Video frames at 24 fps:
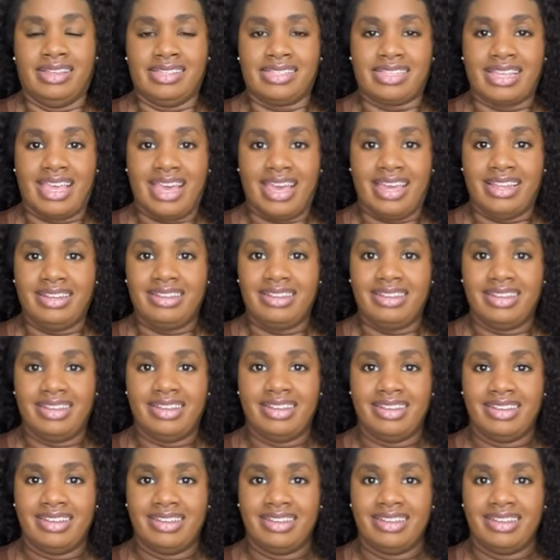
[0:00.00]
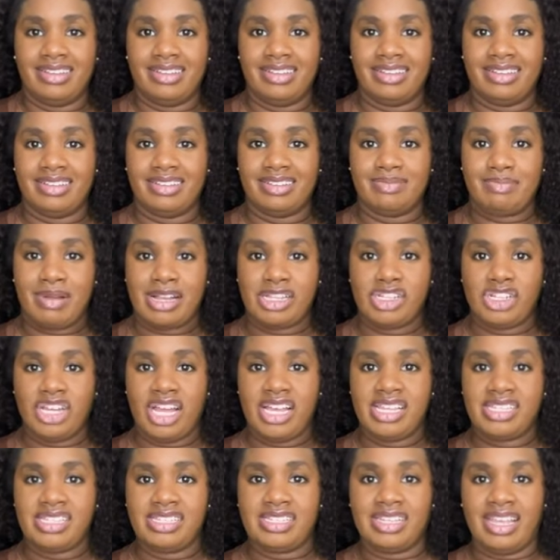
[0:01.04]
skin, my
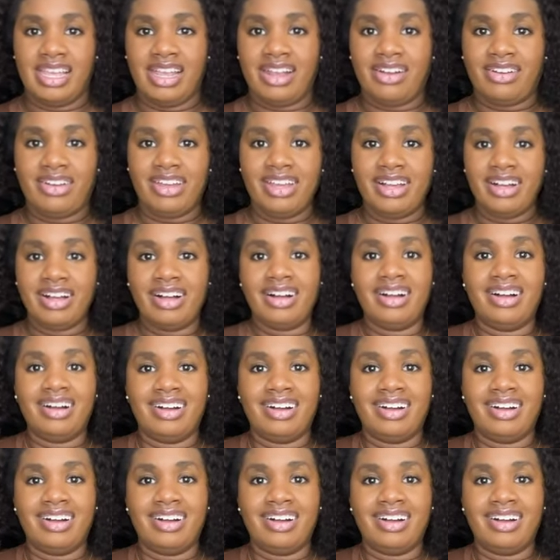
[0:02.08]
chest area,